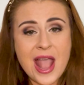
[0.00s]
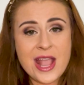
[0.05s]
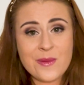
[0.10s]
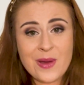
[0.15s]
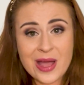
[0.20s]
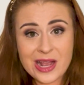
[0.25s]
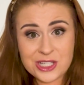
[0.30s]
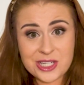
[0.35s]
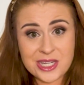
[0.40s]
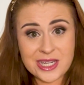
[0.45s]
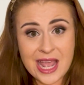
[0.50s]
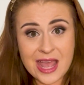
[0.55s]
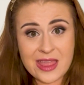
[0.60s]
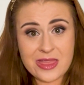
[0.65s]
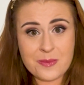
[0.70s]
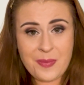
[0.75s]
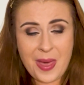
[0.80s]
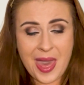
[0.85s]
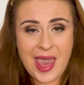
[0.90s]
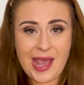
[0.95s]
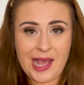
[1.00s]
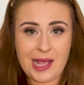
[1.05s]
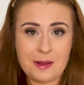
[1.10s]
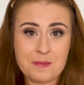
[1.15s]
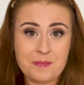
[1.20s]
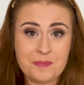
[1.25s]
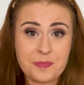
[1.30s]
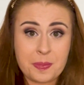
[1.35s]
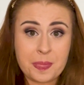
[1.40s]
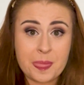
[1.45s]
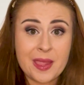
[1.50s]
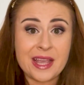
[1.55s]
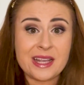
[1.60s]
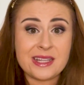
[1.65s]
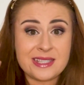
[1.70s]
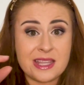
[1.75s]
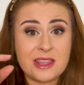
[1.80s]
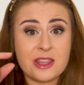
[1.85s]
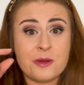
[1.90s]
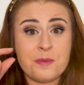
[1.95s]
you actually get the pain
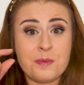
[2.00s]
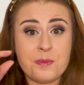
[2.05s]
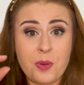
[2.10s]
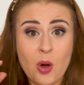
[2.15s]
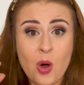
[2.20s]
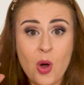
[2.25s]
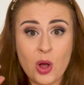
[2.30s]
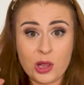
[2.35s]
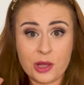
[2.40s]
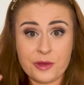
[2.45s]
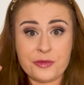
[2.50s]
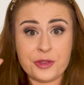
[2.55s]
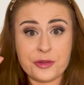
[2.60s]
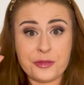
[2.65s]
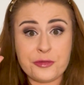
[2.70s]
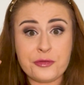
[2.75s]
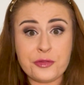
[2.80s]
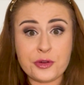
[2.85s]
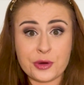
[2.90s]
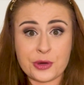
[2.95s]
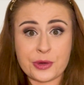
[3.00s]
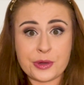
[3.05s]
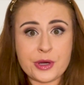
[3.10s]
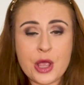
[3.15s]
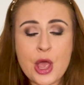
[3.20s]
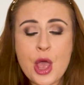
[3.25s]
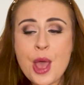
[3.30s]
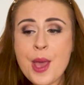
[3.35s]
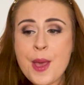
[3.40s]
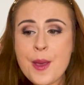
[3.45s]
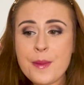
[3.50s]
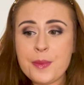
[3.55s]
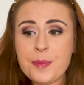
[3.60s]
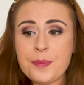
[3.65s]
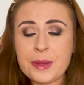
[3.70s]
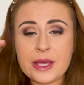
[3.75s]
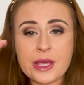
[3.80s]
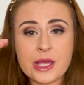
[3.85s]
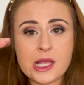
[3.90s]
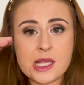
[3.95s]
is in the ball of the foot,
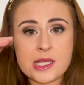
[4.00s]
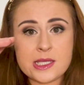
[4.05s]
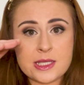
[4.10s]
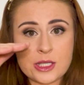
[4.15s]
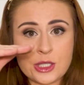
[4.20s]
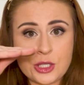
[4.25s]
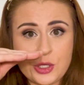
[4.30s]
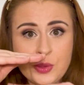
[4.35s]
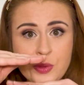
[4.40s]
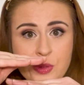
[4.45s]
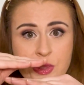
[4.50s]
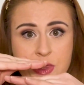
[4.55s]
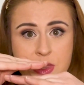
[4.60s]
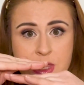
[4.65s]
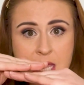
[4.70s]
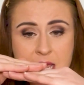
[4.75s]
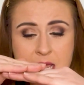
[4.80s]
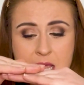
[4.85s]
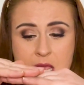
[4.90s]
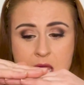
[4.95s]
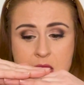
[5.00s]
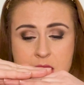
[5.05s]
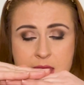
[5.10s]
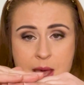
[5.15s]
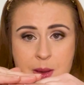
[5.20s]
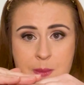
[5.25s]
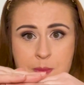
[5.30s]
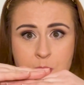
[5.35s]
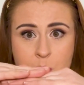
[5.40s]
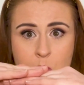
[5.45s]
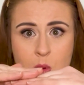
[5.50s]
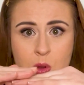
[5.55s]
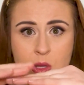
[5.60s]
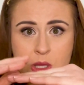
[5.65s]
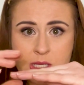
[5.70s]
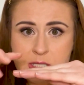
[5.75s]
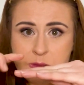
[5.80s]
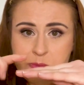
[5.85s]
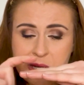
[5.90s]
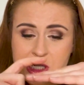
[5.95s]
because you think that ball,
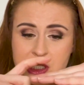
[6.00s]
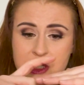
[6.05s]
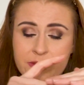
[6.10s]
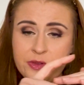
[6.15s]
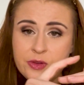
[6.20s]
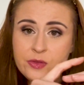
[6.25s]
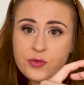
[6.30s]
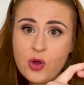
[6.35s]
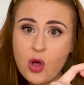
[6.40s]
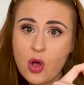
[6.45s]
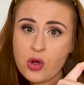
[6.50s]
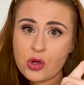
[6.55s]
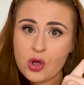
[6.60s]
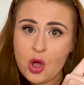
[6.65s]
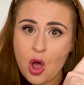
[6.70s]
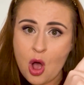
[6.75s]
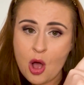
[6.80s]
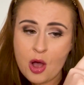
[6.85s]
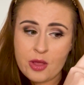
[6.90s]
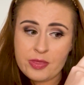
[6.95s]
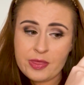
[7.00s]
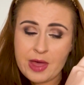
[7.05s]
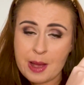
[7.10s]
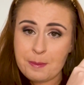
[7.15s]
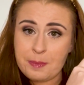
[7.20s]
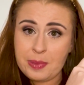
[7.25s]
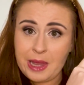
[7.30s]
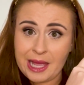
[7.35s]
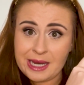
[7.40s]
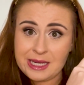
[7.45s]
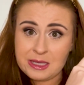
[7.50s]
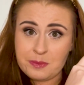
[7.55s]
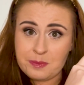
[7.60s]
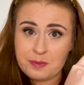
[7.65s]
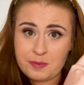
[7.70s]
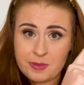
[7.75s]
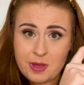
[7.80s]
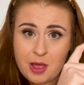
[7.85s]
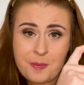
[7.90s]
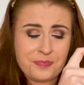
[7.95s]
especially if you've not got that
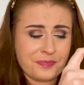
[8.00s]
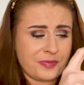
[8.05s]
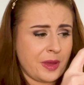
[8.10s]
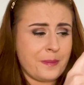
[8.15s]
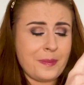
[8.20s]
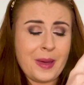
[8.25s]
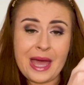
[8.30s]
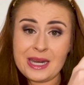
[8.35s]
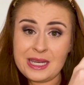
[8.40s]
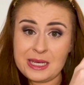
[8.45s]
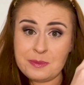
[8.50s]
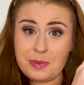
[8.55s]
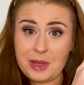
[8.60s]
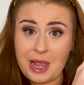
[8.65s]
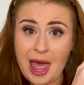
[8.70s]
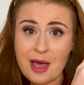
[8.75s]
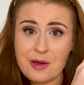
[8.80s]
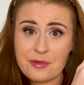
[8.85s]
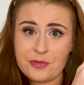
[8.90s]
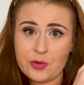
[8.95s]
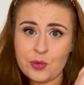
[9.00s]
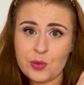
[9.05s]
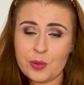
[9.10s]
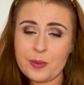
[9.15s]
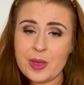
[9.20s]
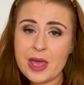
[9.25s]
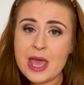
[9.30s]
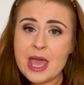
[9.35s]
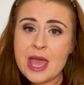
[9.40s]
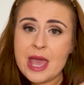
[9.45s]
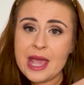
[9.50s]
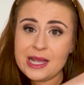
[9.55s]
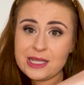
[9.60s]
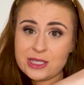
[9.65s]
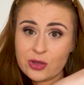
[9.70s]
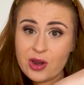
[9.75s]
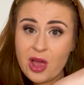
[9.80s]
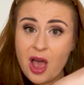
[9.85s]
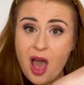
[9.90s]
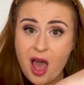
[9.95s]
padded platform,
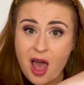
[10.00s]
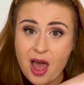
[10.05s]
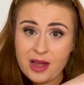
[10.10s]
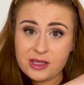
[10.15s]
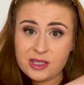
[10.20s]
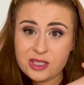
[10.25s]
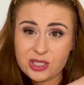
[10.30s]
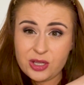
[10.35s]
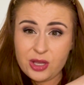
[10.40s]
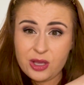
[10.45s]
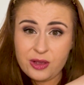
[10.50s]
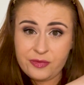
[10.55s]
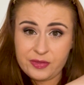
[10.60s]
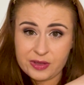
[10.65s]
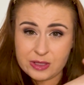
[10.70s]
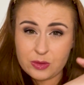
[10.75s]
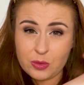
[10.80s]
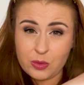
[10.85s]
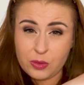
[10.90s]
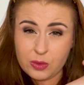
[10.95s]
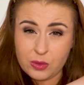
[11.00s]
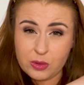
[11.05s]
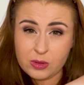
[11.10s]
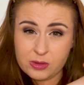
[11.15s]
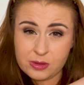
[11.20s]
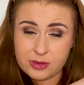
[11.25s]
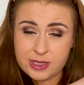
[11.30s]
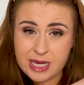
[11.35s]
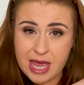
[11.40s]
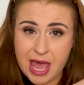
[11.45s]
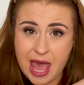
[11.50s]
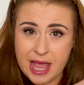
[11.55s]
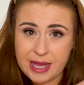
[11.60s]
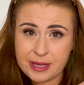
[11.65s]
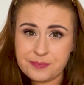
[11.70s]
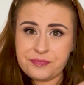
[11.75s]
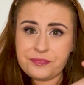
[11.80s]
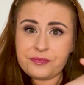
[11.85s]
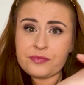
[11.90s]
is on a hard surface all day,